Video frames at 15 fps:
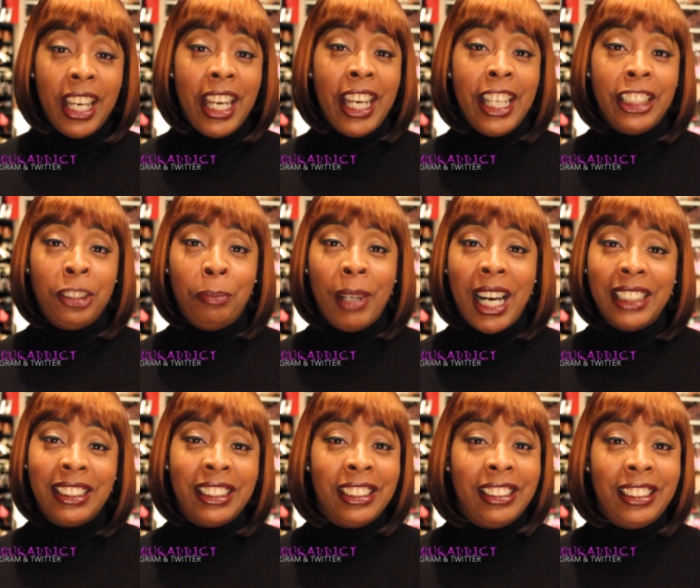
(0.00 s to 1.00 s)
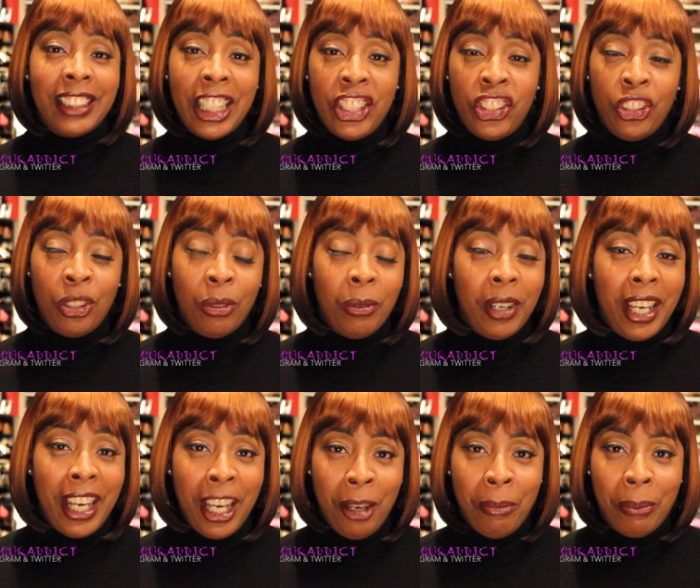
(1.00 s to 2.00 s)
is by Sensationnel
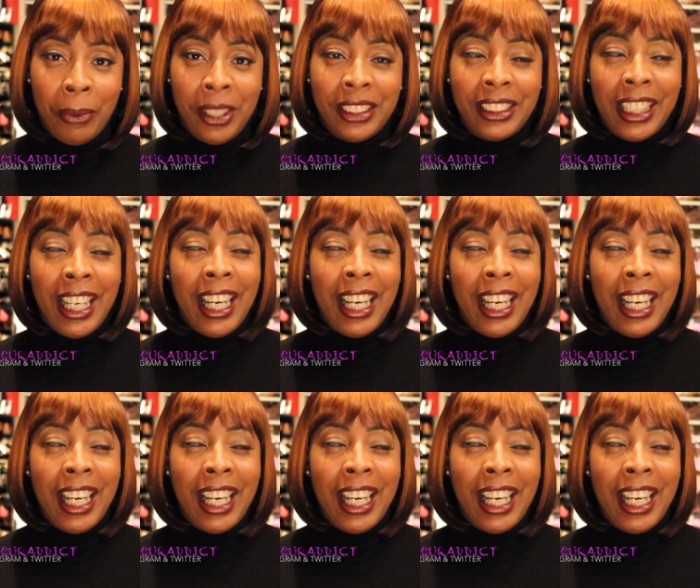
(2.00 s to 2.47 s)
Empress